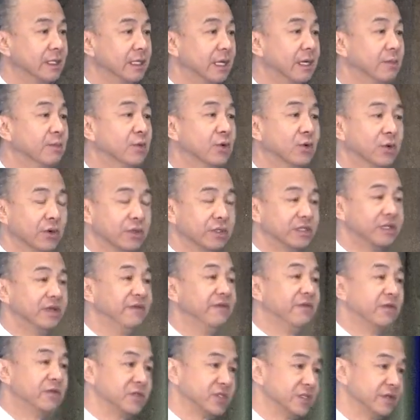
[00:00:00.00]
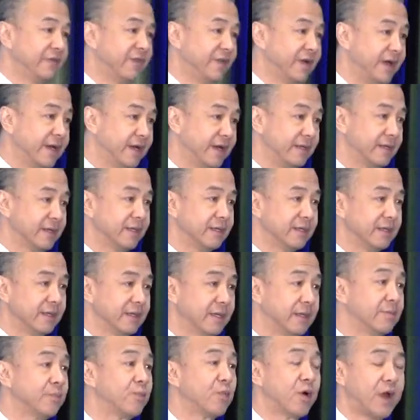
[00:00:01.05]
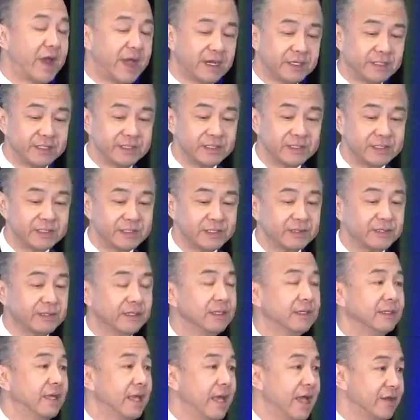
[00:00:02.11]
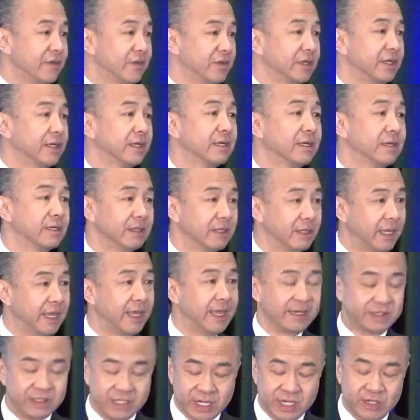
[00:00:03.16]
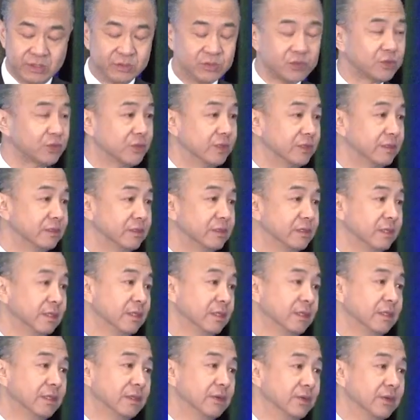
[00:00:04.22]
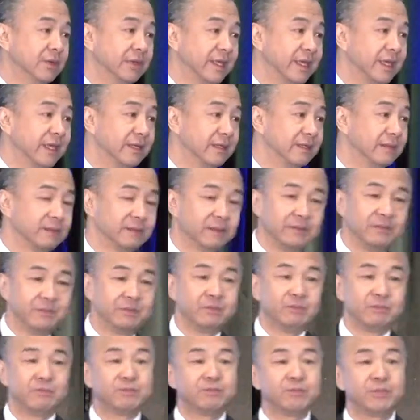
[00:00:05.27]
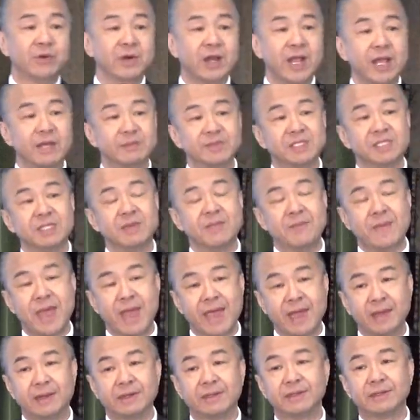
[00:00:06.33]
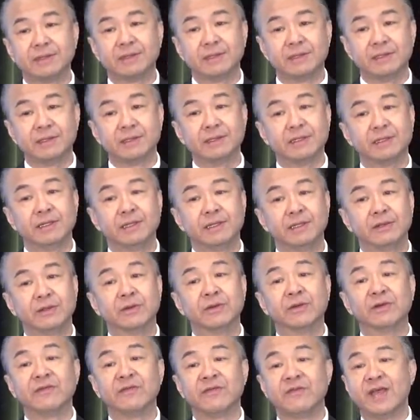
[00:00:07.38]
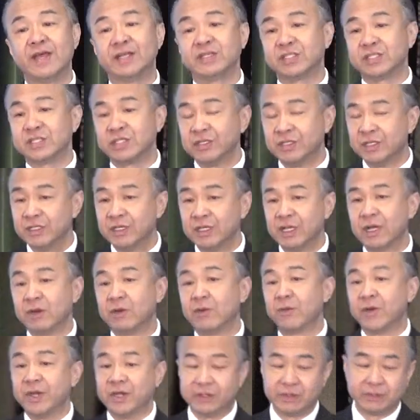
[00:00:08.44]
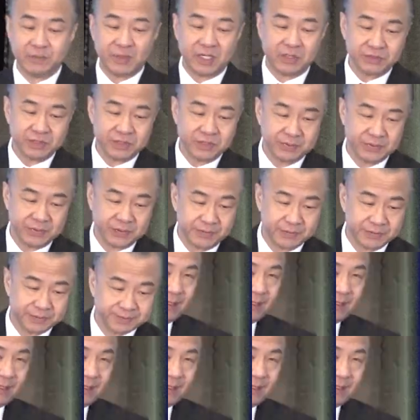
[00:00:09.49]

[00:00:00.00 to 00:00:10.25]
a more diversified uh, practice, ethnic and cultural, will then perhaps demand or fetch a greater multiple.